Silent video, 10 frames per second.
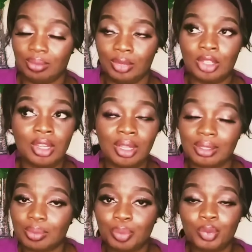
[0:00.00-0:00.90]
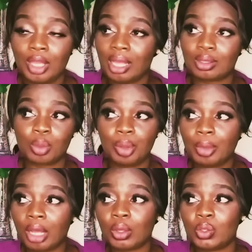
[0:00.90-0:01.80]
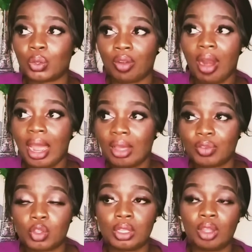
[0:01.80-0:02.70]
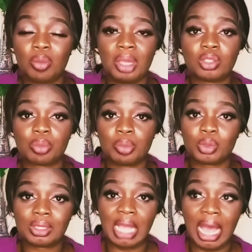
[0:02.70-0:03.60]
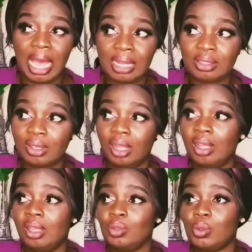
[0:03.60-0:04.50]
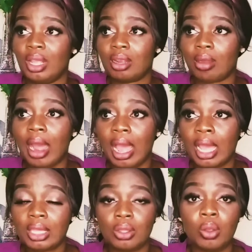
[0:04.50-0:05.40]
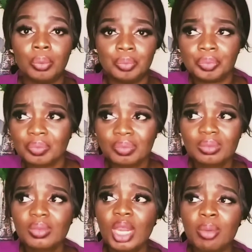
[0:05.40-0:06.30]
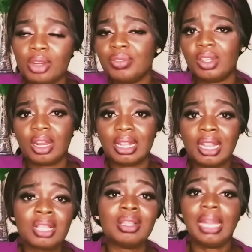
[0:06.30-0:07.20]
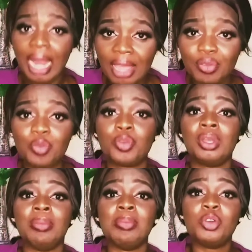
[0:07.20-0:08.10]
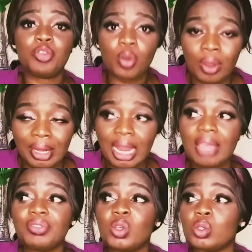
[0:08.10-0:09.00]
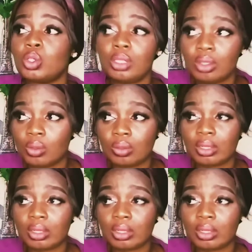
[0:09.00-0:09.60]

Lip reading: Yes, some people are going to cry. Of course, you're going to make some people sad, so they cry, But even know that life will move on. Life continues.